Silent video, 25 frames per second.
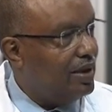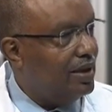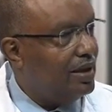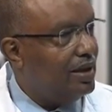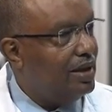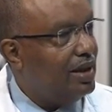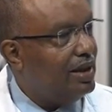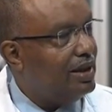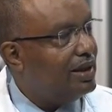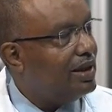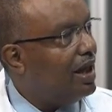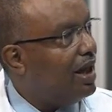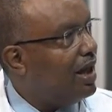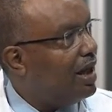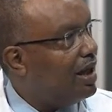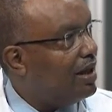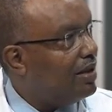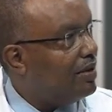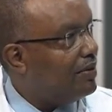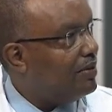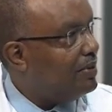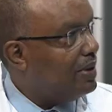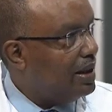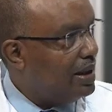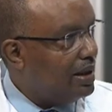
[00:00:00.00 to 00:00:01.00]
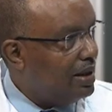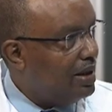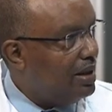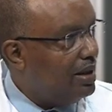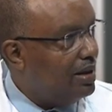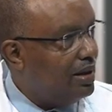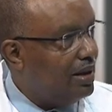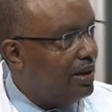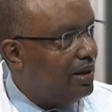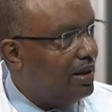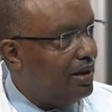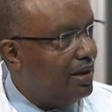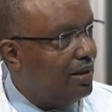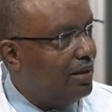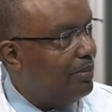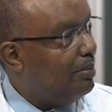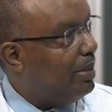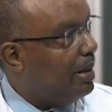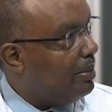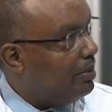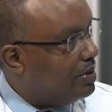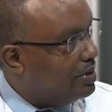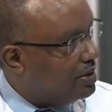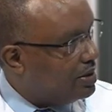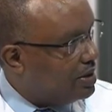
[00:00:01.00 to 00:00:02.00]
These are really
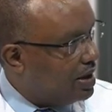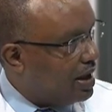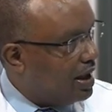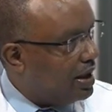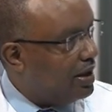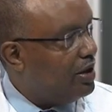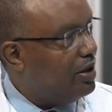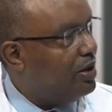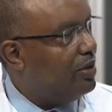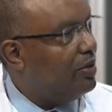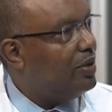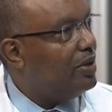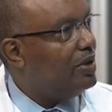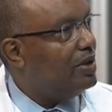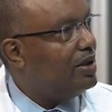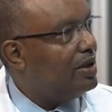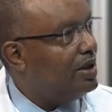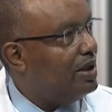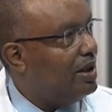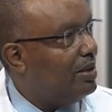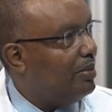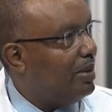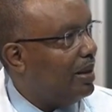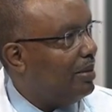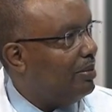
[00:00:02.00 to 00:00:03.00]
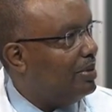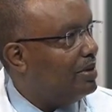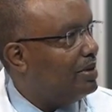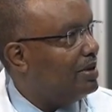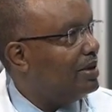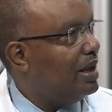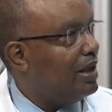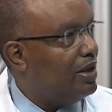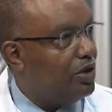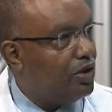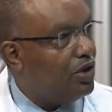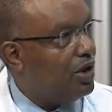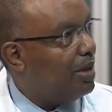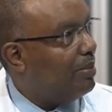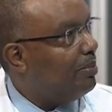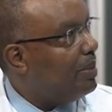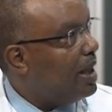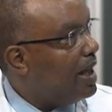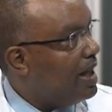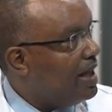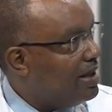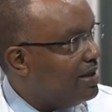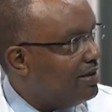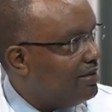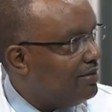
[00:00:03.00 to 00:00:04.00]
bubbles like you would see bubbles in
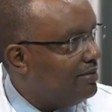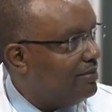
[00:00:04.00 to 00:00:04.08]
champagne,